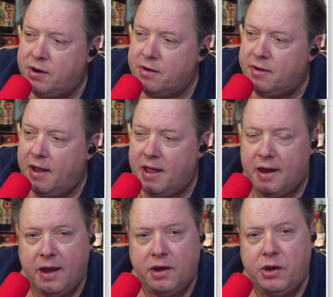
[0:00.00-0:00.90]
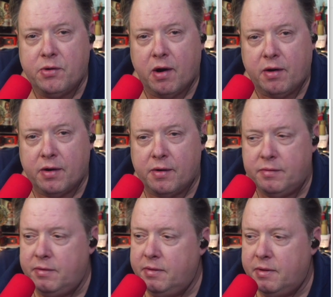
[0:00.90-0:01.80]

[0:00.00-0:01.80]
shirt had a QR code,